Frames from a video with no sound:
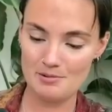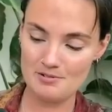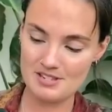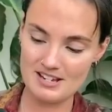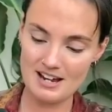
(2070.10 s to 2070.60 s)

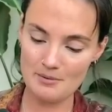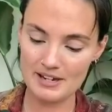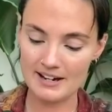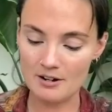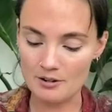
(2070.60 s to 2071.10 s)
We'll see how we
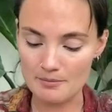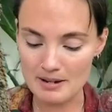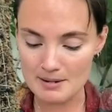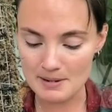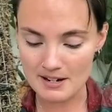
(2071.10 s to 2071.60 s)
get on.
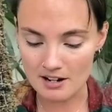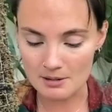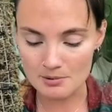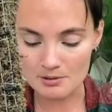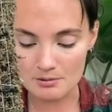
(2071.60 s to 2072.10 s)
Maybe
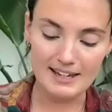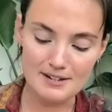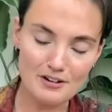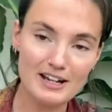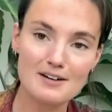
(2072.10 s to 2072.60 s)
I will,
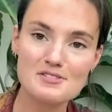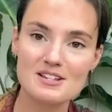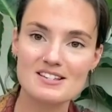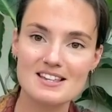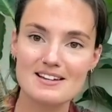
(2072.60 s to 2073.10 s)
if I have
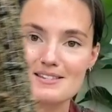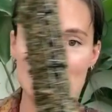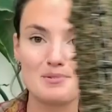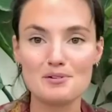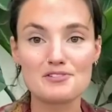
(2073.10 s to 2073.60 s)

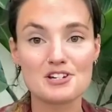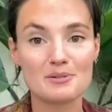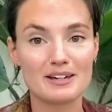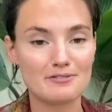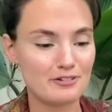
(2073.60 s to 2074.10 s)
success, move to
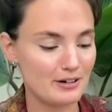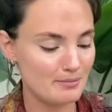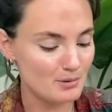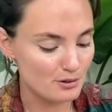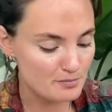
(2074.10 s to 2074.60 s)
doing it for
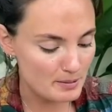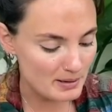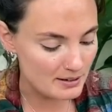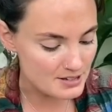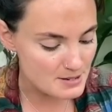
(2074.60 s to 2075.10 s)
more of my
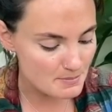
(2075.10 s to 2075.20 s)
plants.